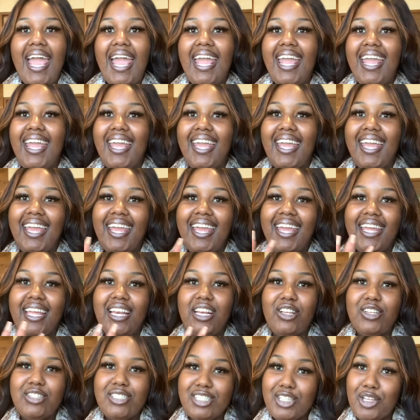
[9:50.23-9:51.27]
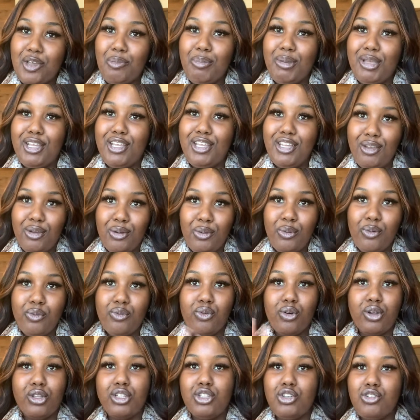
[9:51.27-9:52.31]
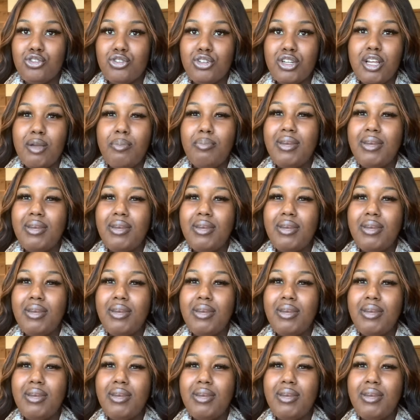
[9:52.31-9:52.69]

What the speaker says: and still be cute for the trip,